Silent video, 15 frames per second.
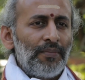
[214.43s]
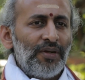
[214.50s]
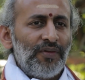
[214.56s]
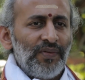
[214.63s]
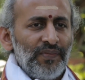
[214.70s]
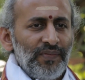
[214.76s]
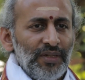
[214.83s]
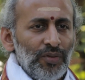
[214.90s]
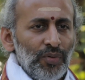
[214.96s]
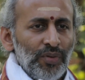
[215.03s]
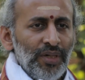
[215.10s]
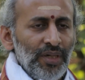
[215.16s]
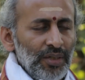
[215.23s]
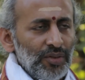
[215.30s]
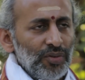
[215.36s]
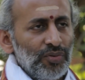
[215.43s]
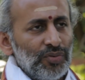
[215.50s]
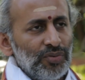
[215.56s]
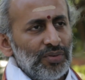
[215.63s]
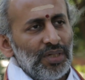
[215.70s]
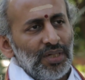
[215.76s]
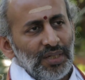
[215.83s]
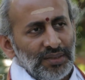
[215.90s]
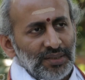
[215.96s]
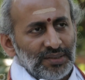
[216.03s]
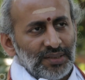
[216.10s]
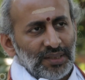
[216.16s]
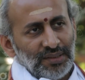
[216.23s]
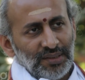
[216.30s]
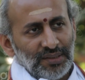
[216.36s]
But when we look into
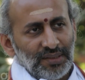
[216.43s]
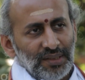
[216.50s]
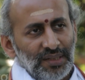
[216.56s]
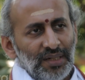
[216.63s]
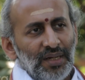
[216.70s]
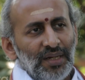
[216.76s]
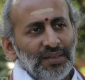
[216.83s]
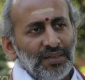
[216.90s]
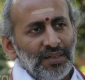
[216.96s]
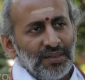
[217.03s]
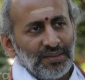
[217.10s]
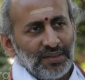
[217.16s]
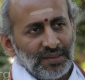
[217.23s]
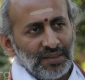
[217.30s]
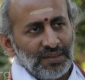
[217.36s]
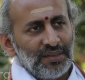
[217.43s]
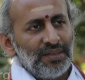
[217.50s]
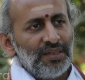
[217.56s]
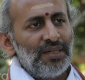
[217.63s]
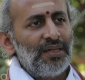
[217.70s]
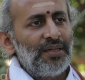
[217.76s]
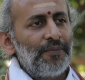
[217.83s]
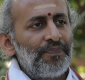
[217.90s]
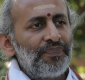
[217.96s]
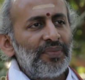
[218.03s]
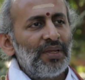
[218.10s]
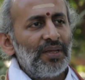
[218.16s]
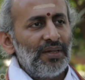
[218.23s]
this Tantrasangraha, there are certain